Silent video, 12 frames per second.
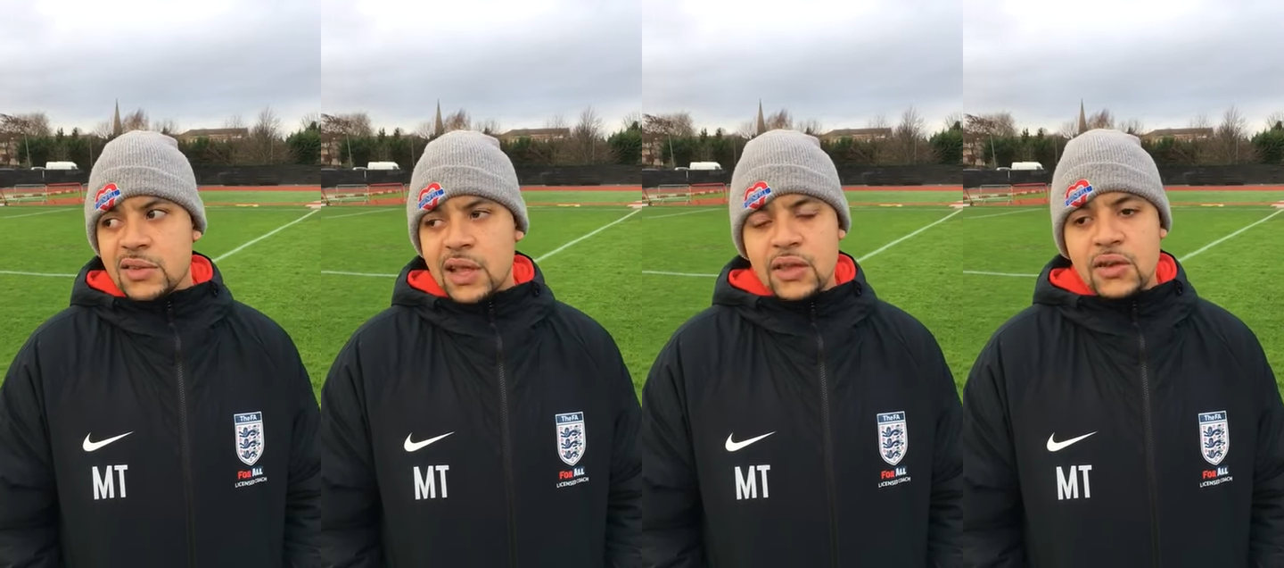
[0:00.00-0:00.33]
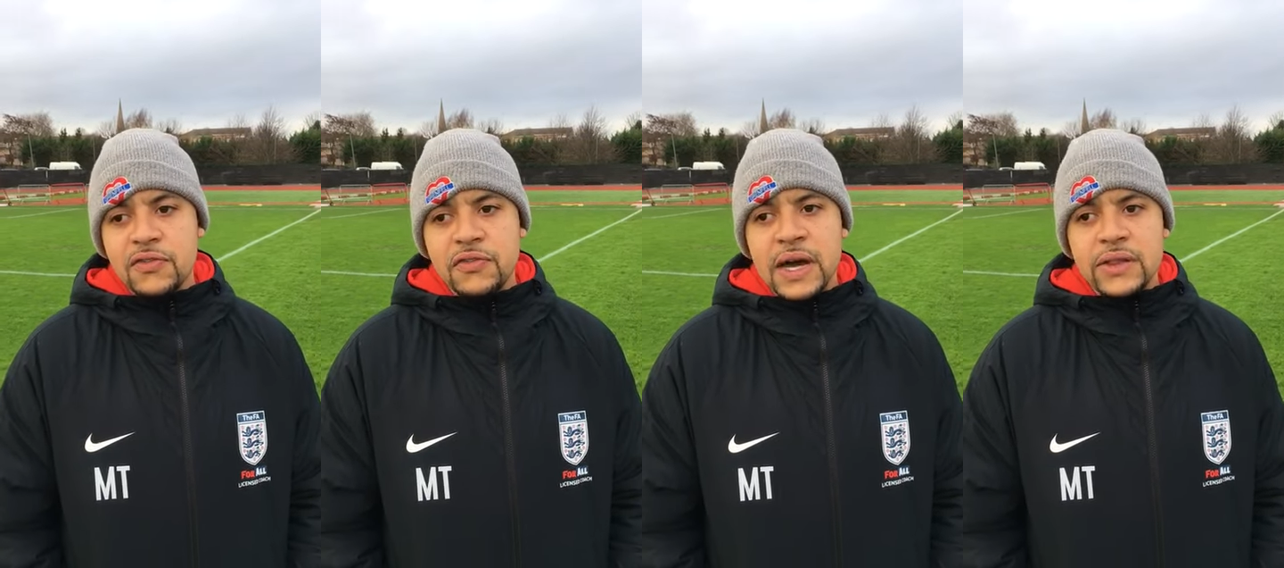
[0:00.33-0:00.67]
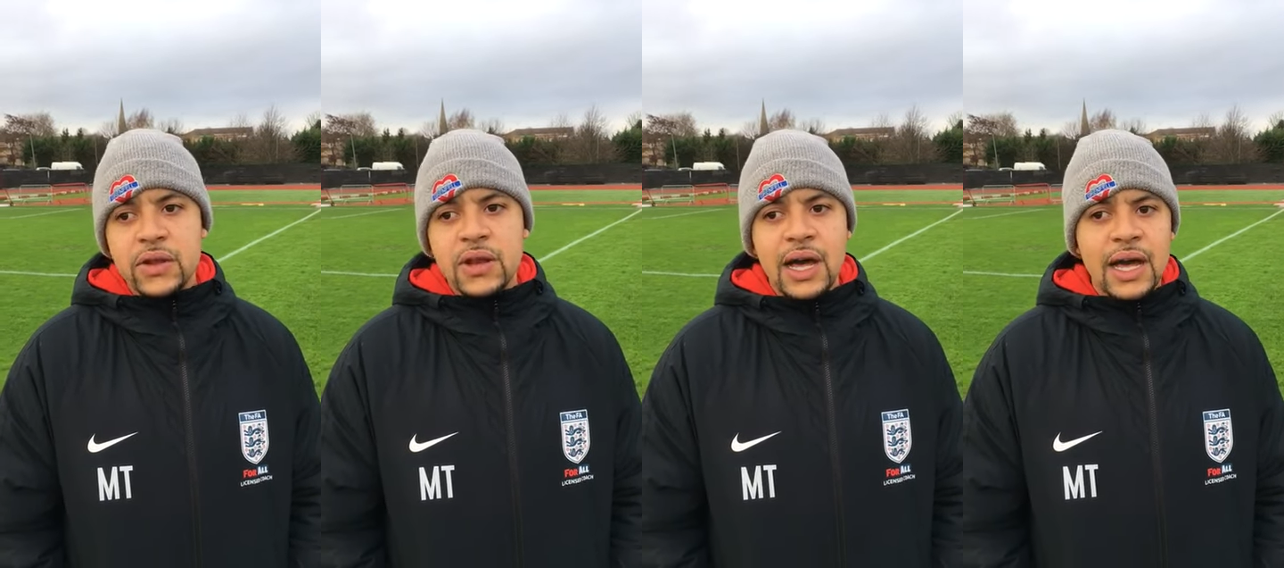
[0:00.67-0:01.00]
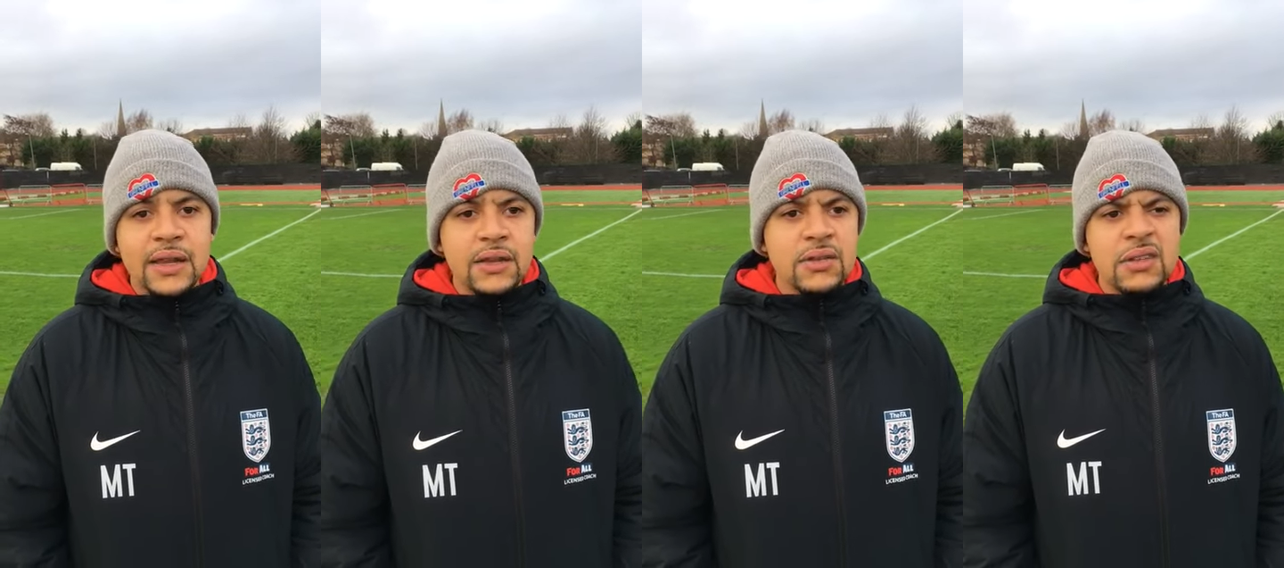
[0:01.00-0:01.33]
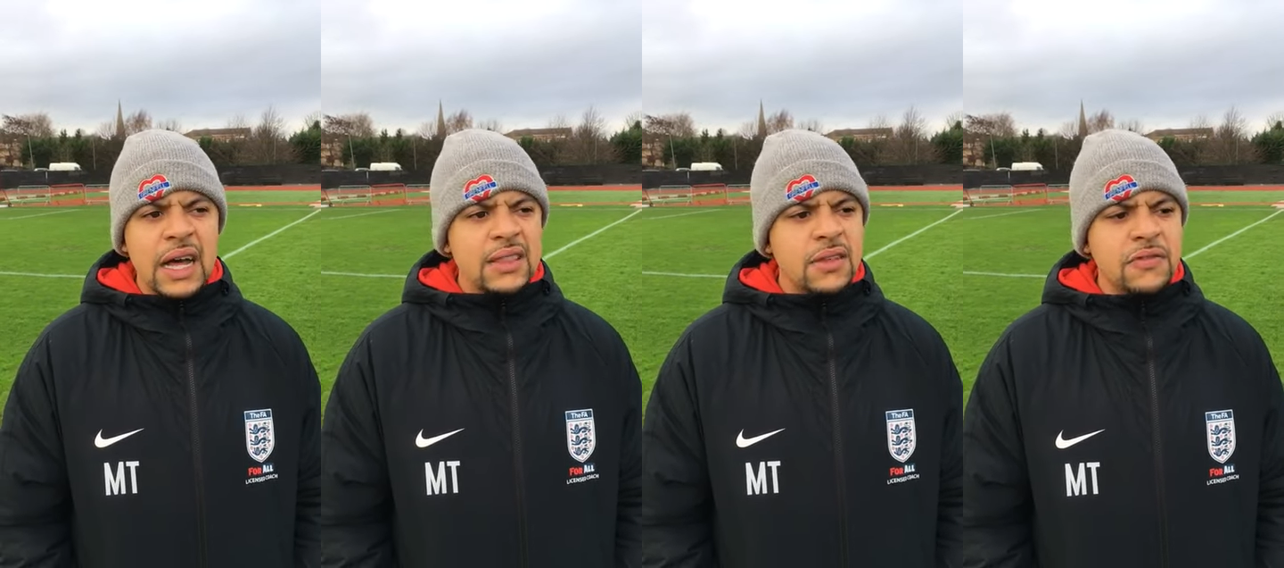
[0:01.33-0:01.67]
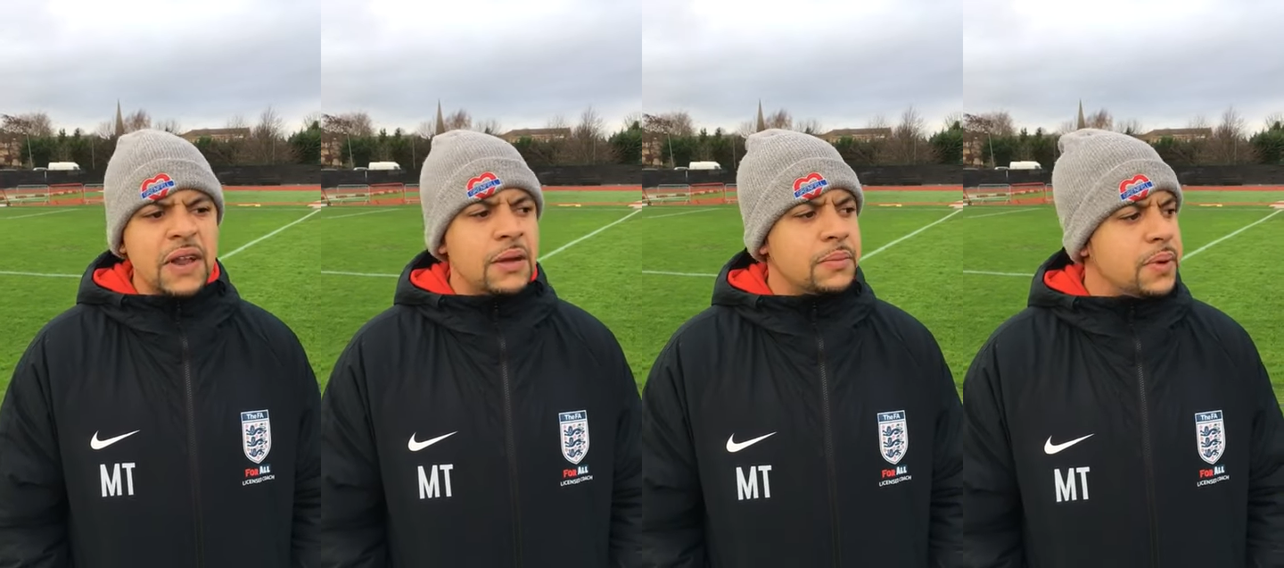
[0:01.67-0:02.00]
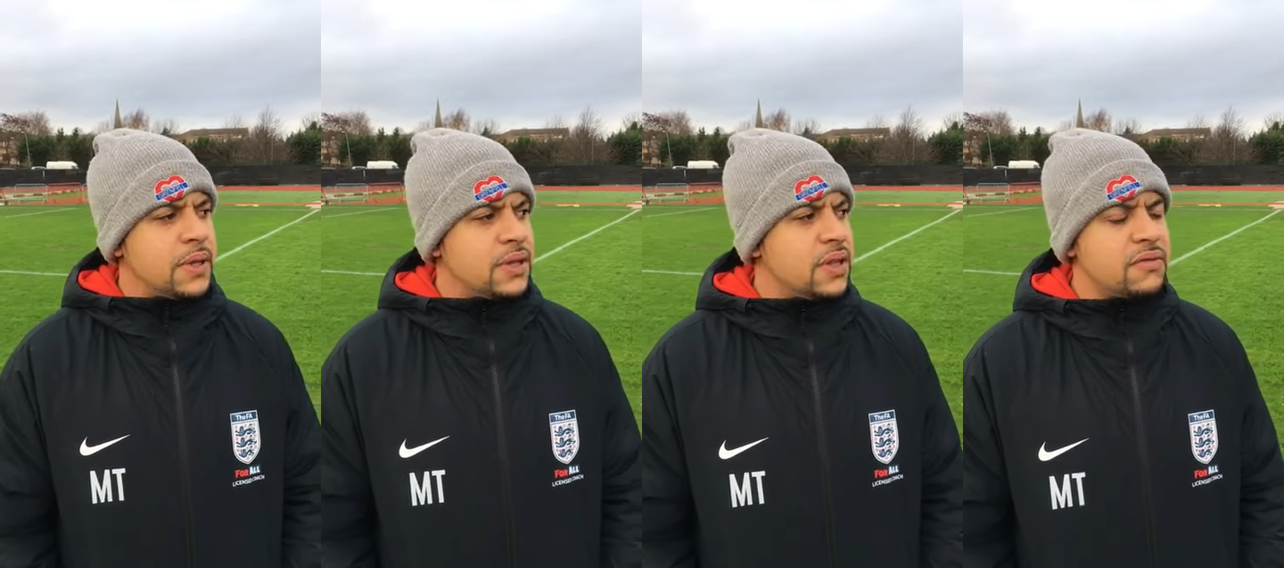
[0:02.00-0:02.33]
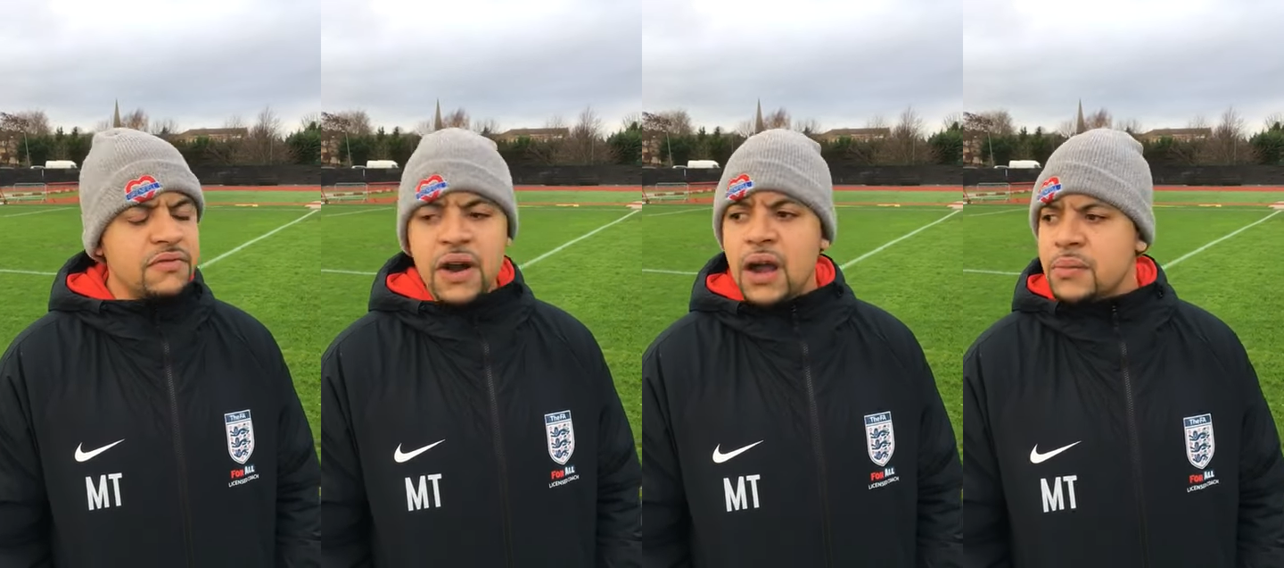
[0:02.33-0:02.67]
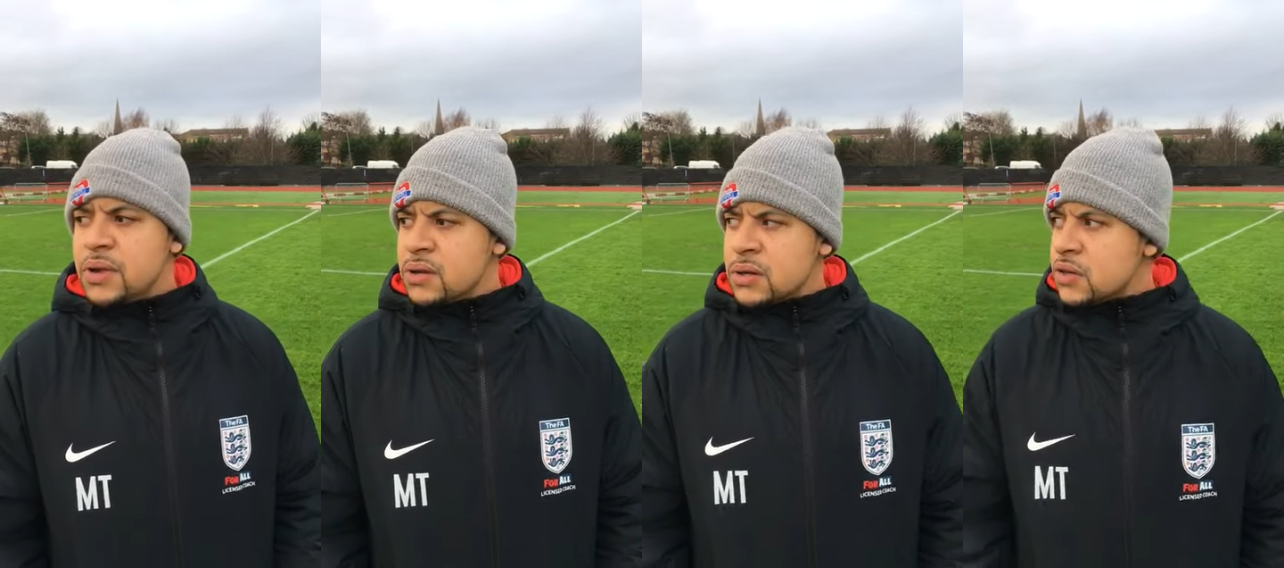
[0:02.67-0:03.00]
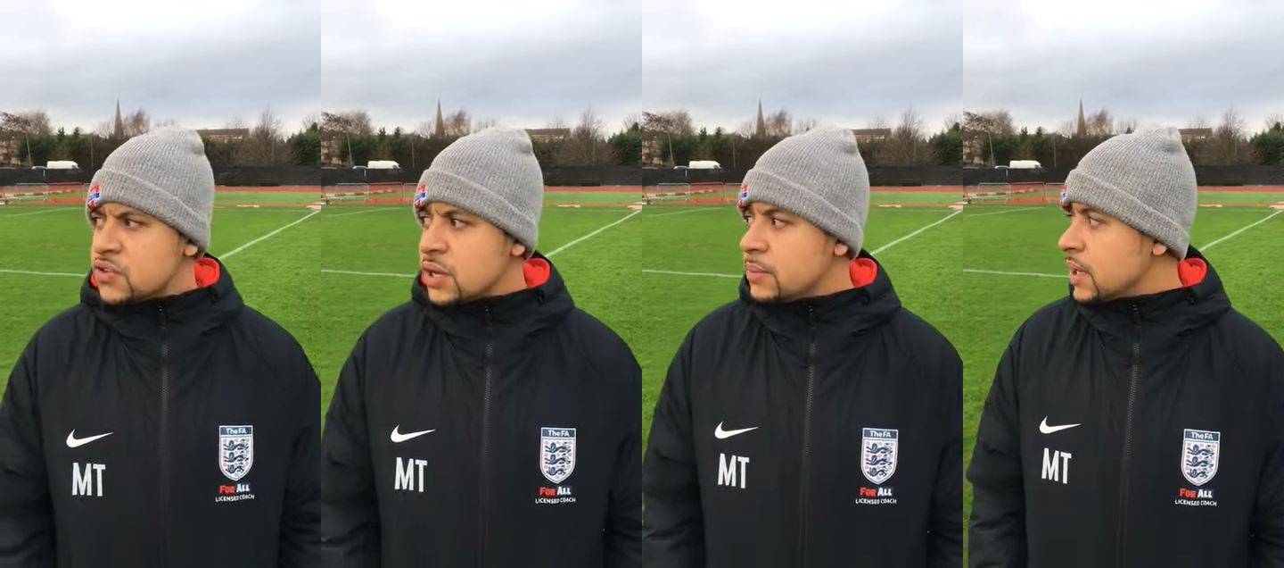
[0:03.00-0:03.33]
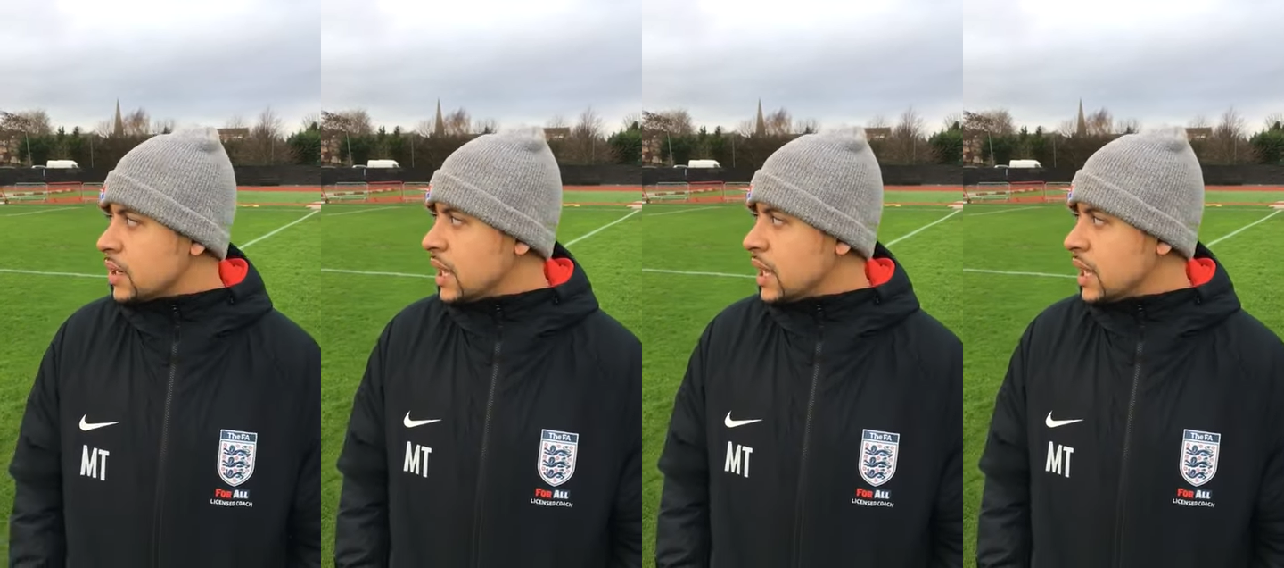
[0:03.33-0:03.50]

that you can find online, like developing the environment or something,